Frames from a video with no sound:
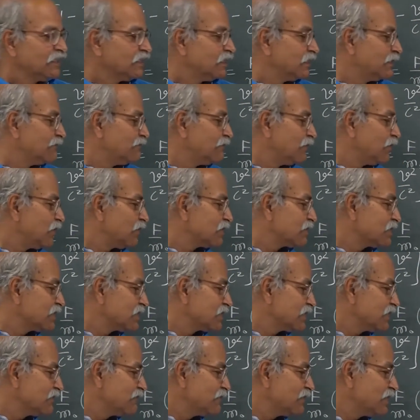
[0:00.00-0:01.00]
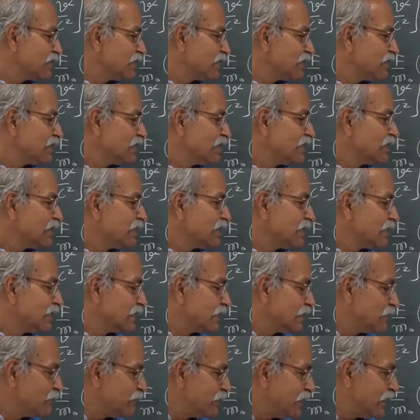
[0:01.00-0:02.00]
the velocity will
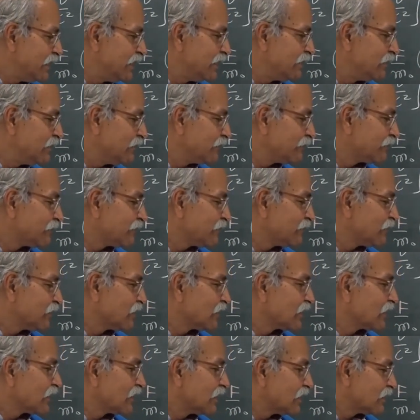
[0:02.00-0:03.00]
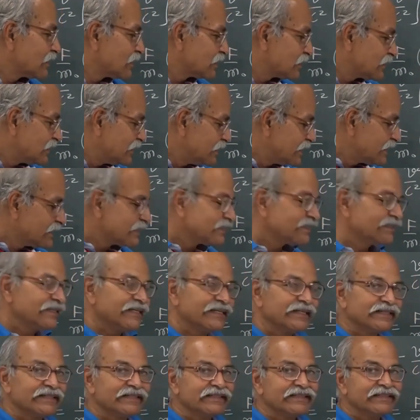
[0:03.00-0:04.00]
remain less
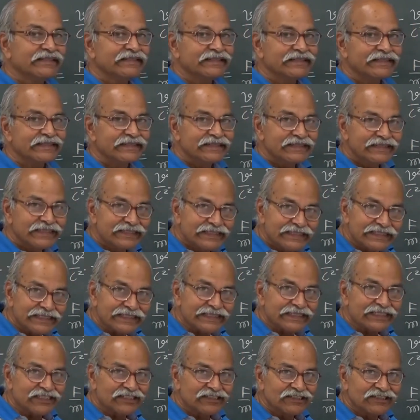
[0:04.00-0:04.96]
than c.